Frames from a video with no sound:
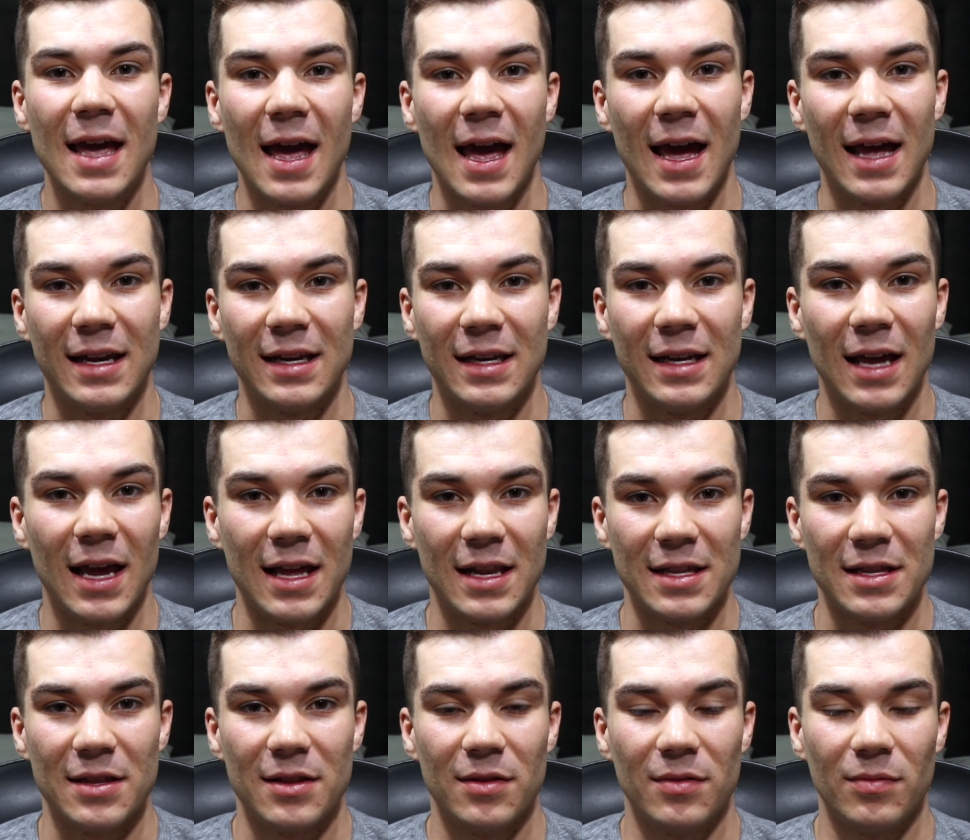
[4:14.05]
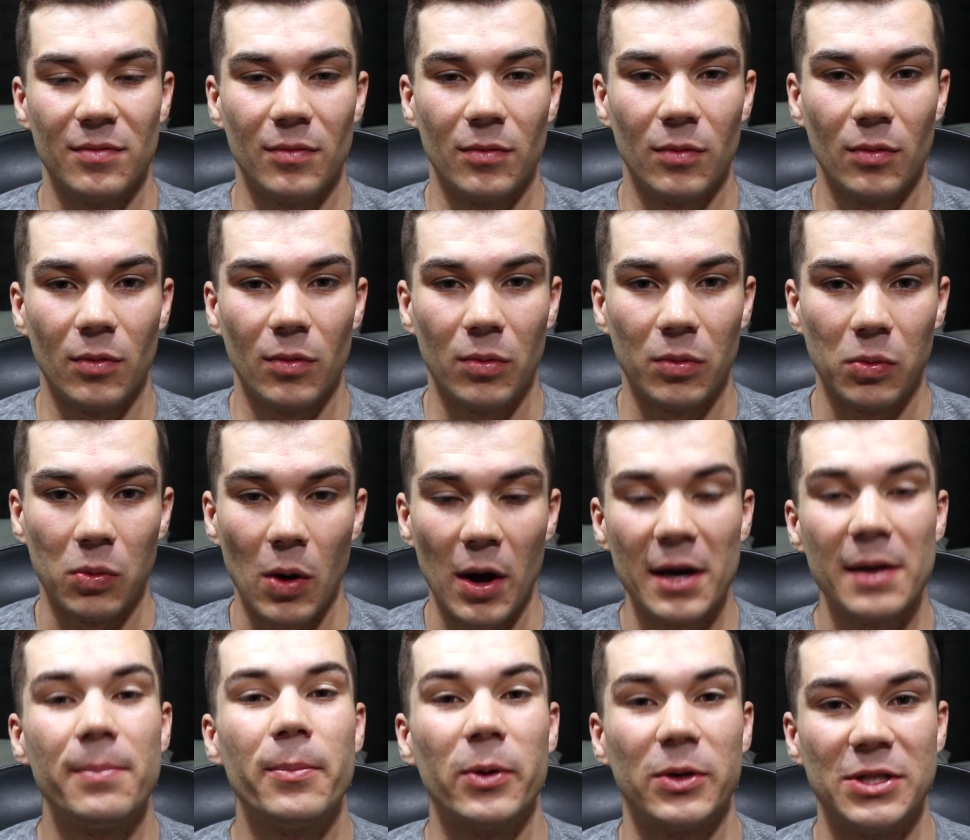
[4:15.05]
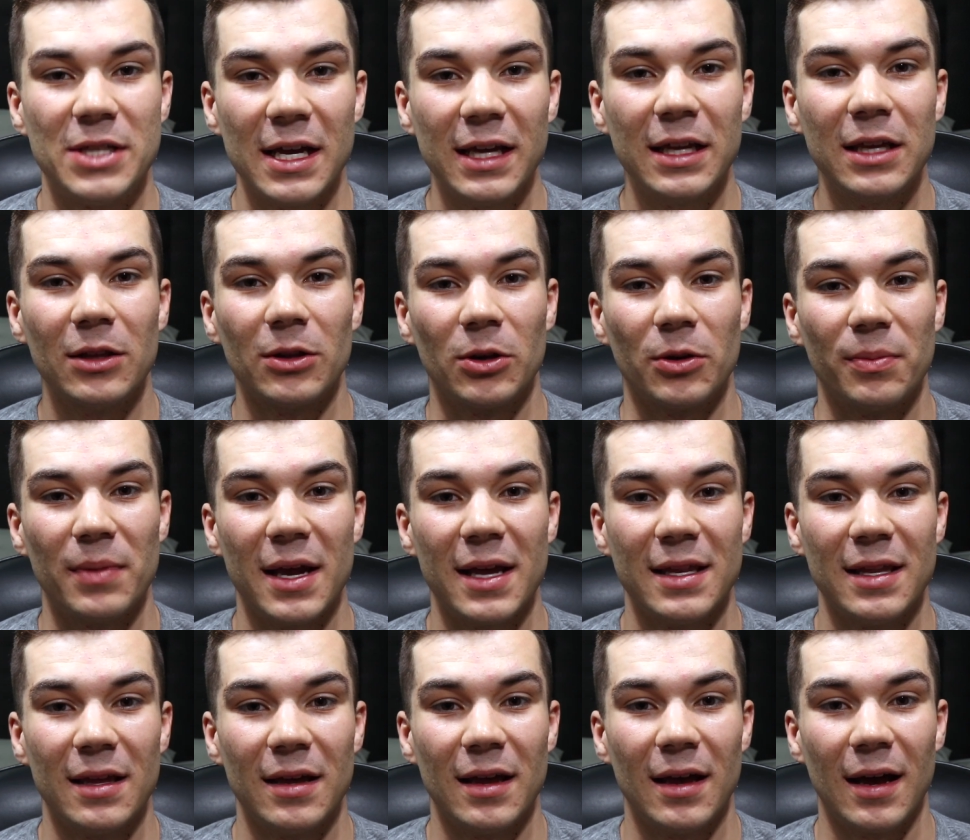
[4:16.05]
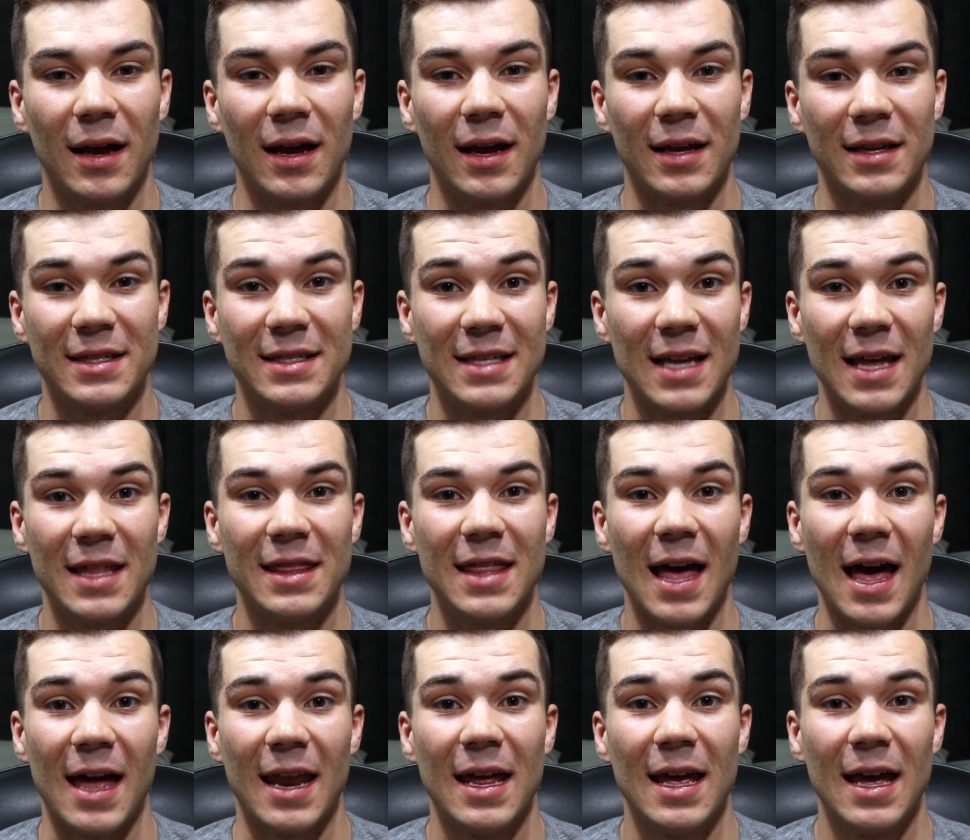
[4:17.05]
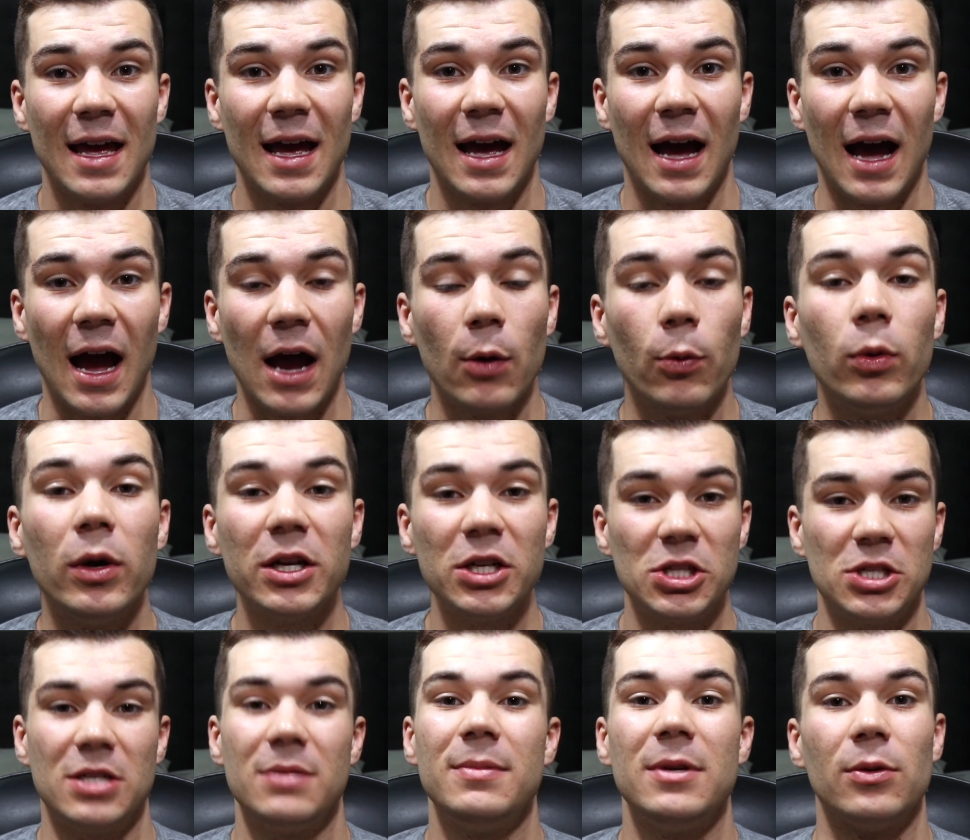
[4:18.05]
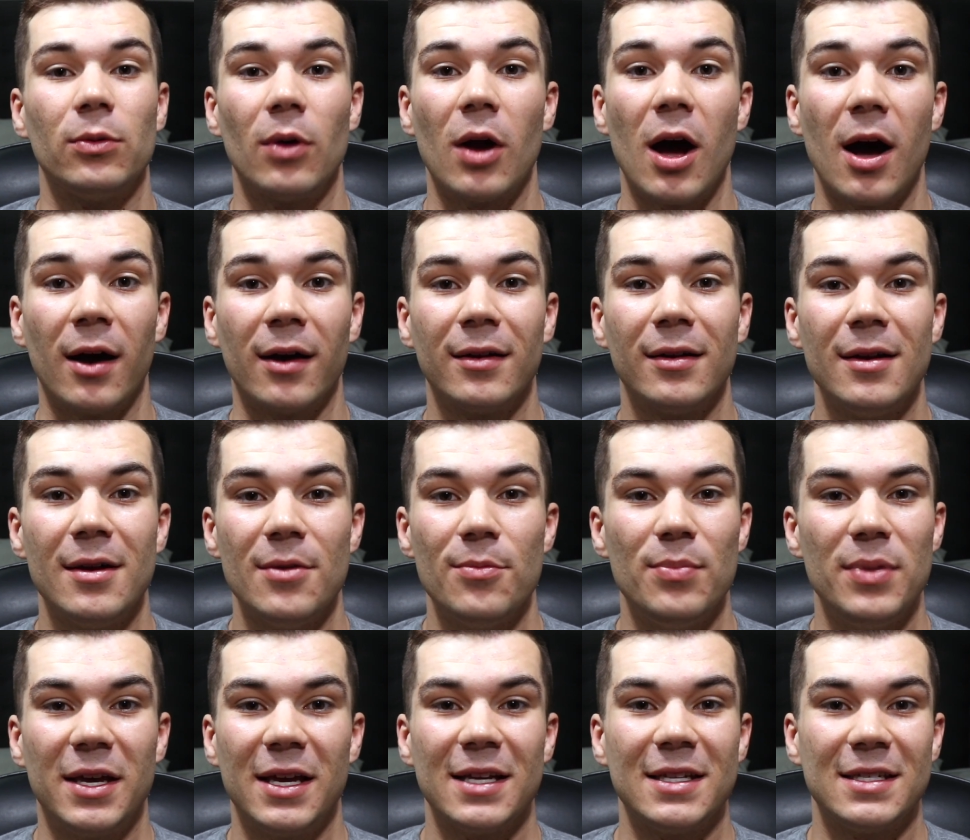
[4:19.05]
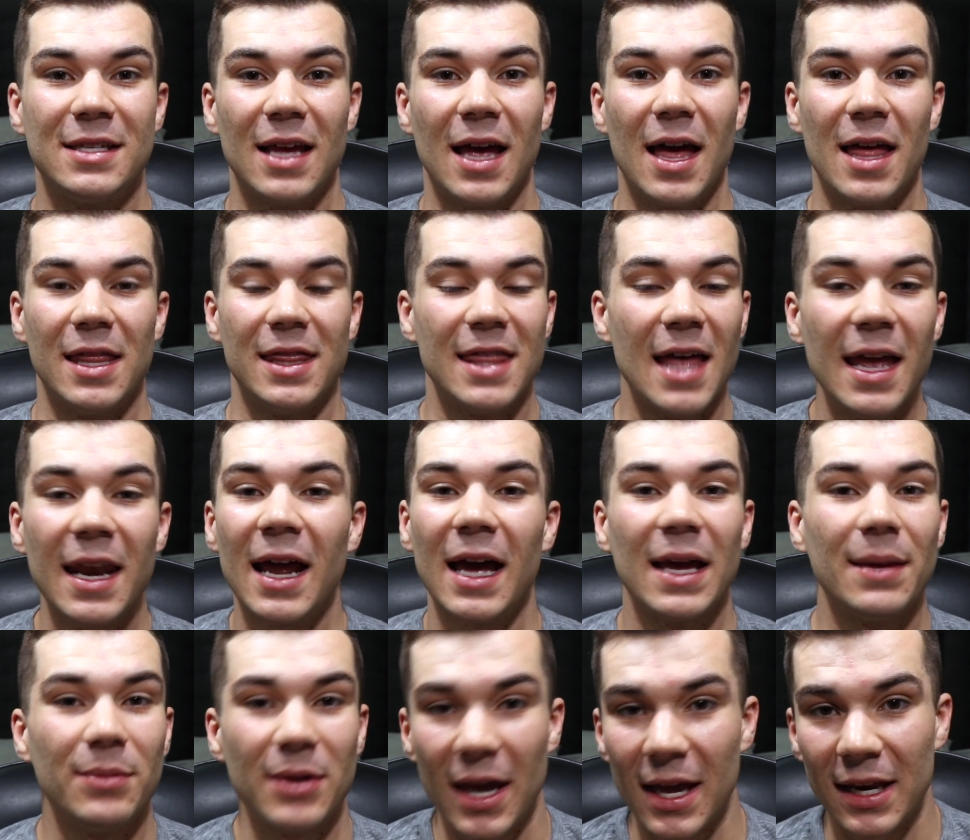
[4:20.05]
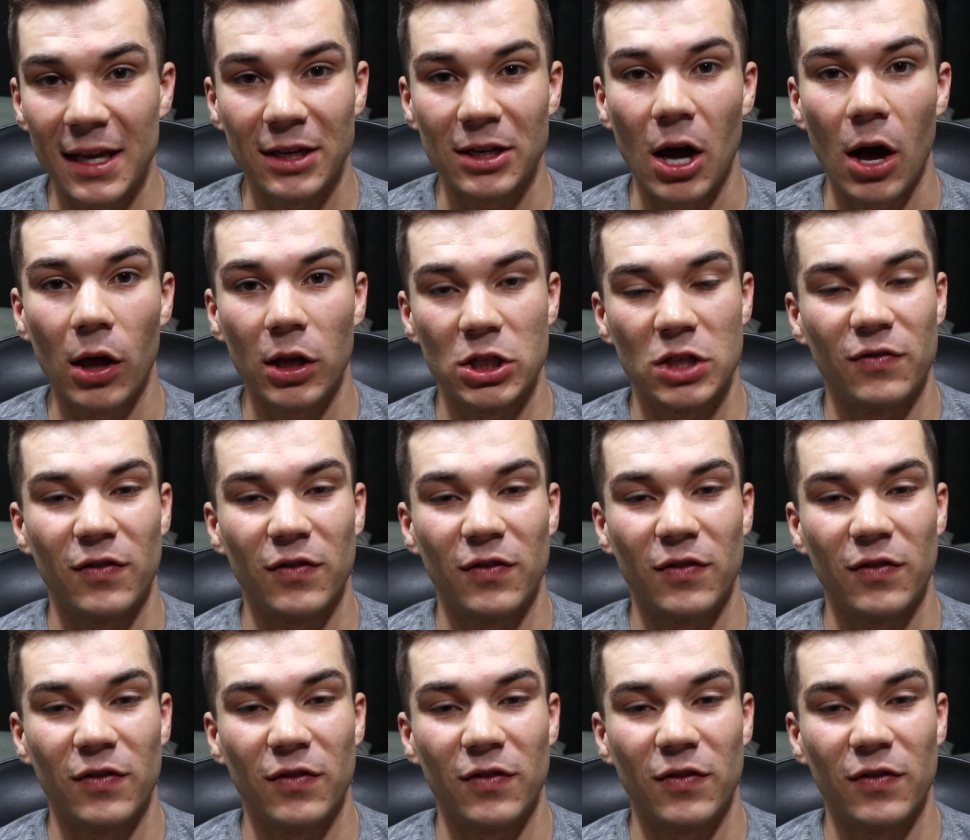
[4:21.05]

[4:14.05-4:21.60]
And and one in particular made uh, said that I wish to be wrong because then I am gaining knowledge.